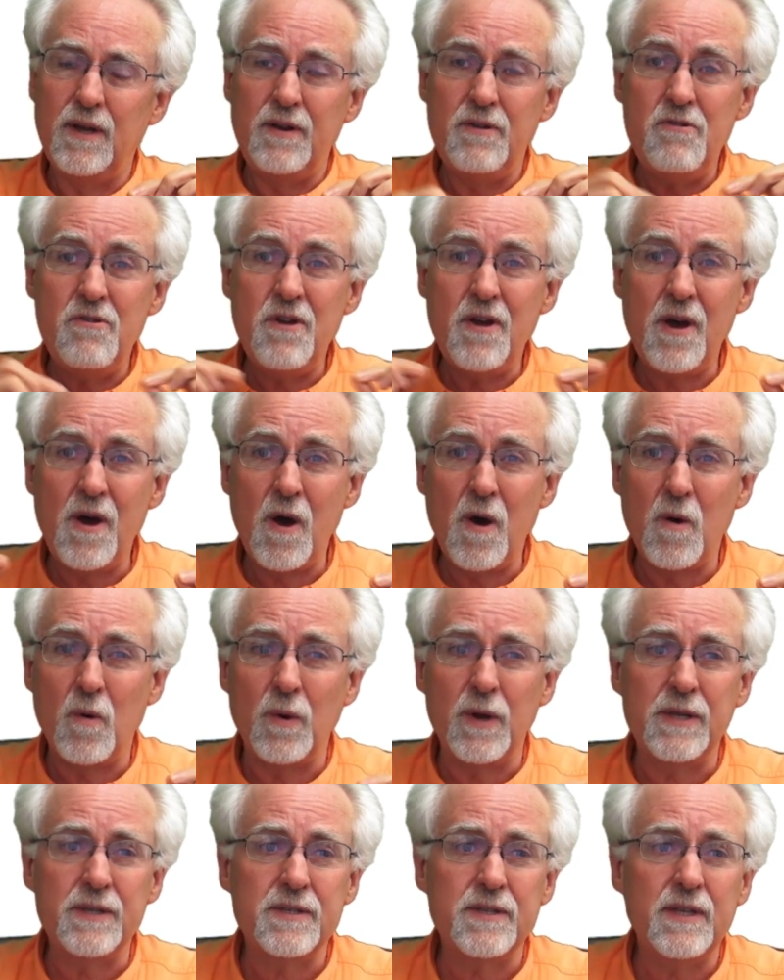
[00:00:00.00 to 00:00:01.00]
No,
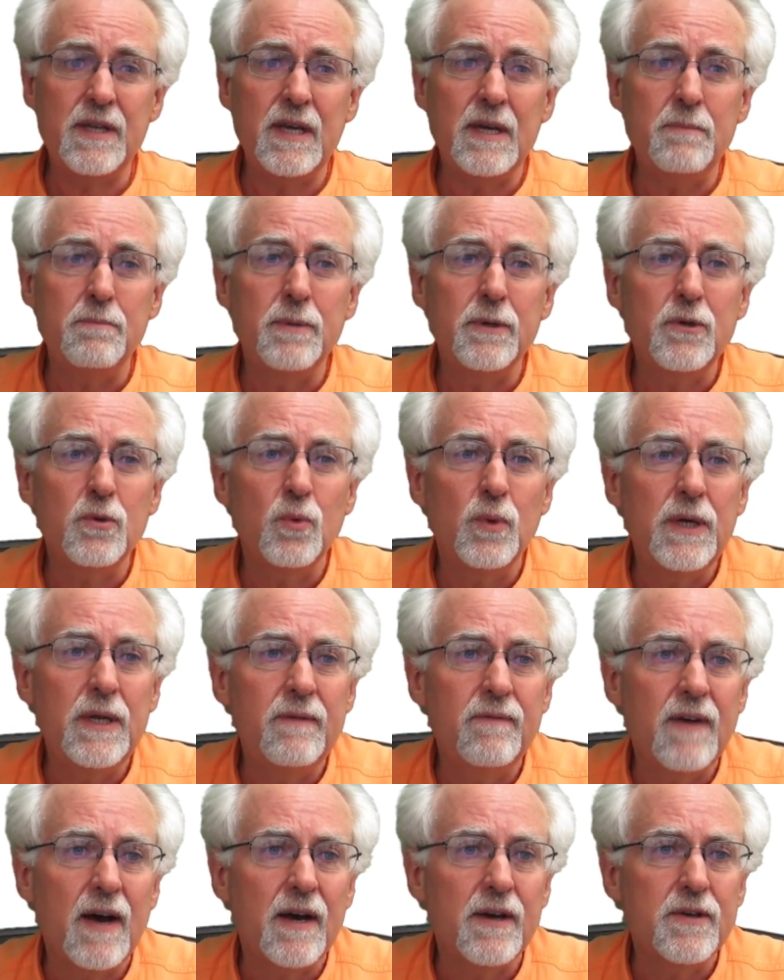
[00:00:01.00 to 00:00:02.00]
it's the
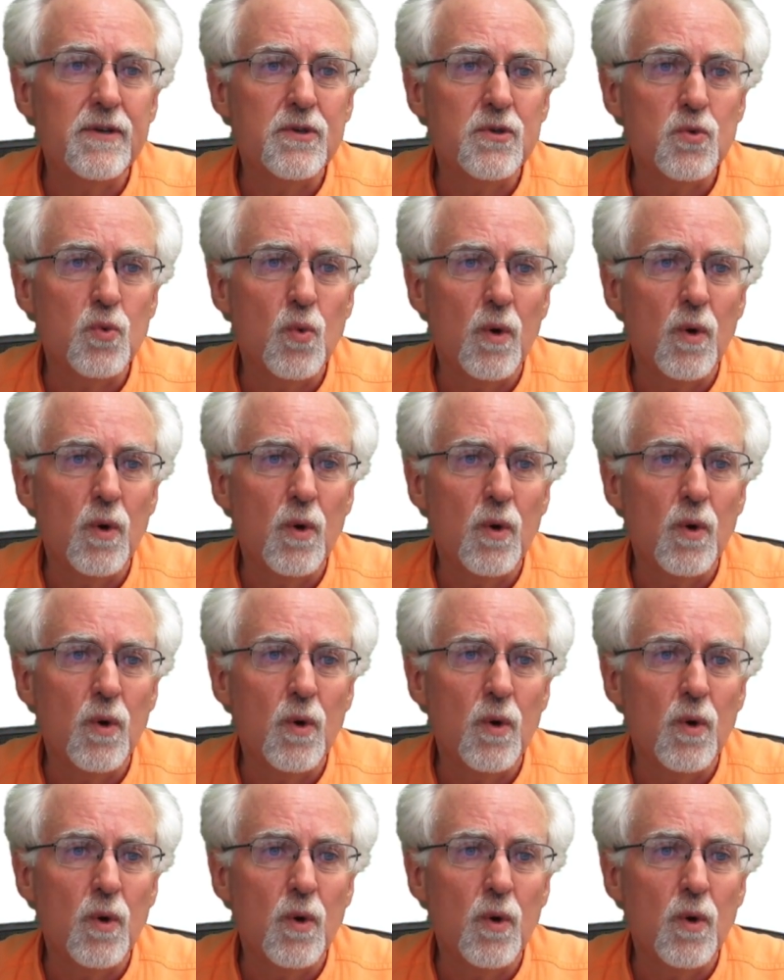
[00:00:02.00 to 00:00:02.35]
in-between values.